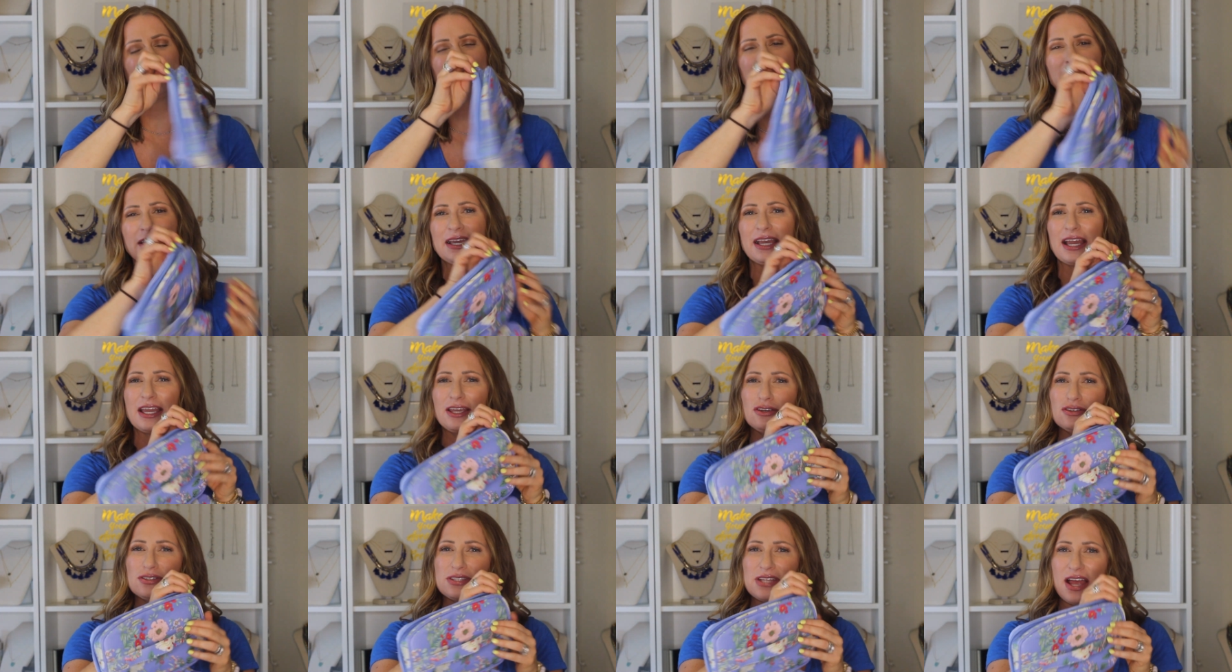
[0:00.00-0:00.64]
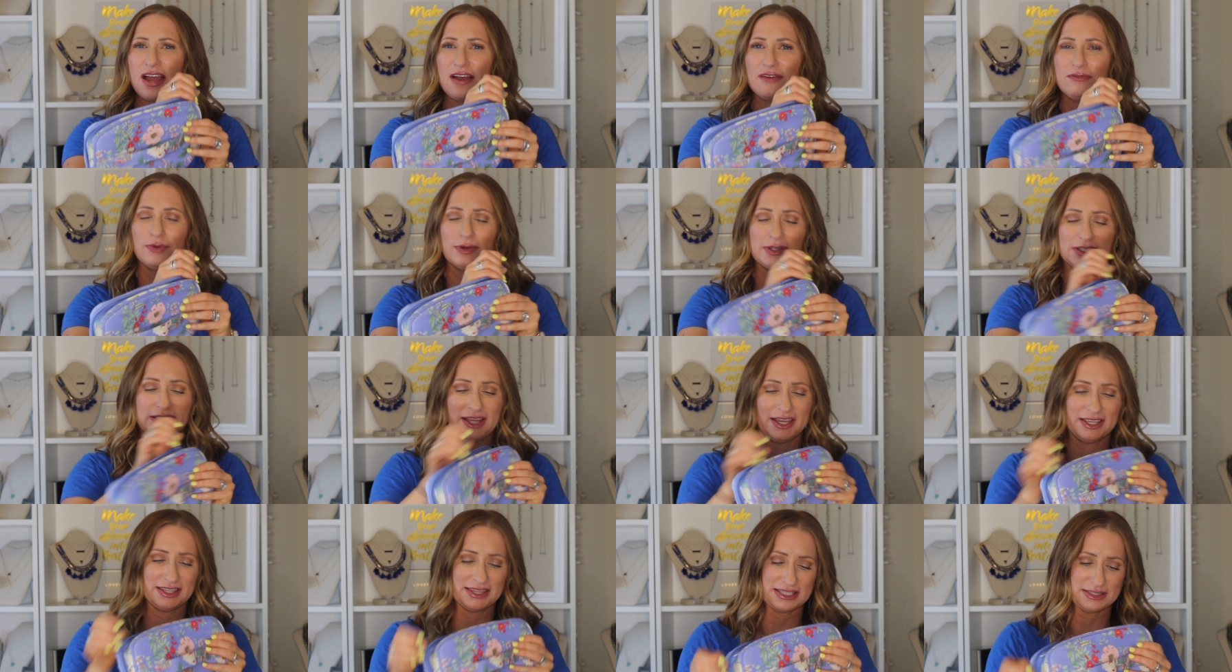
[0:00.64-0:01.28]
feel like I used to have one
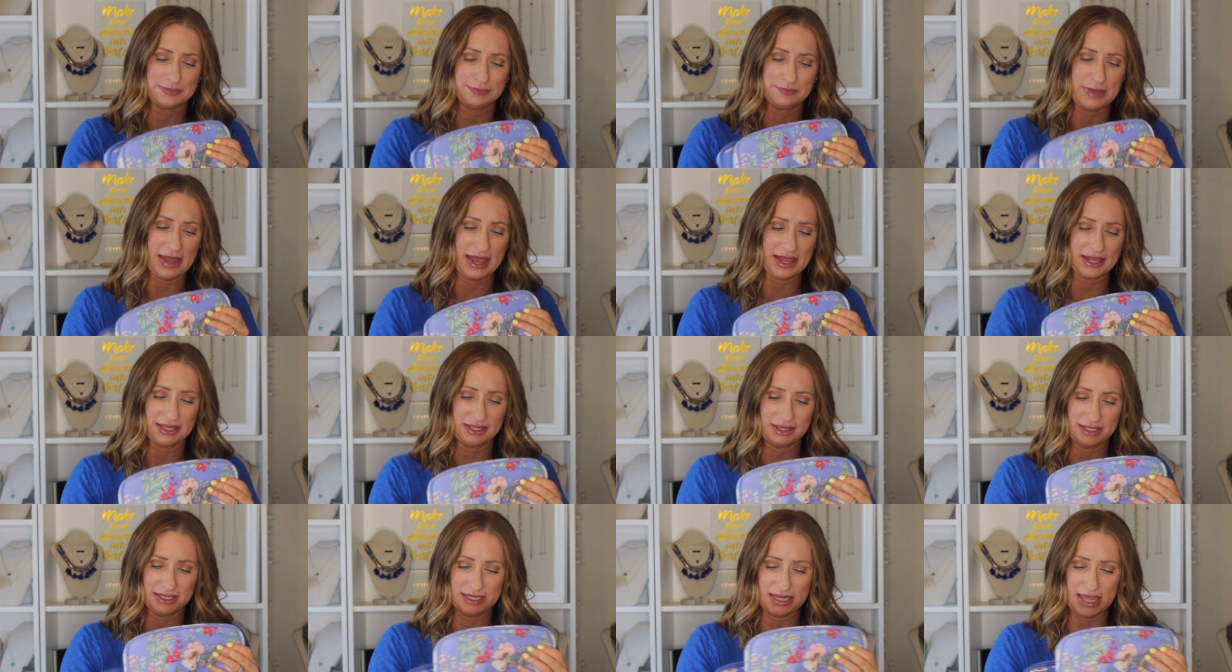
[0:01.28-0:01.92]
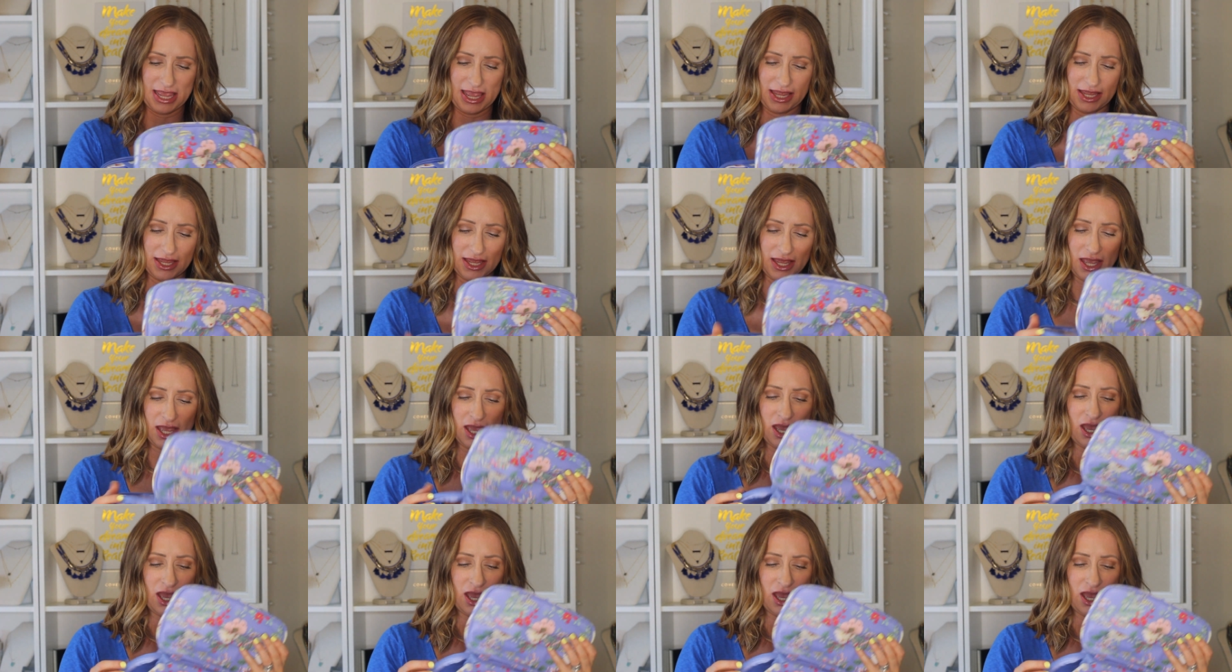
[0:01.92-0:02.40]
like this back in the day.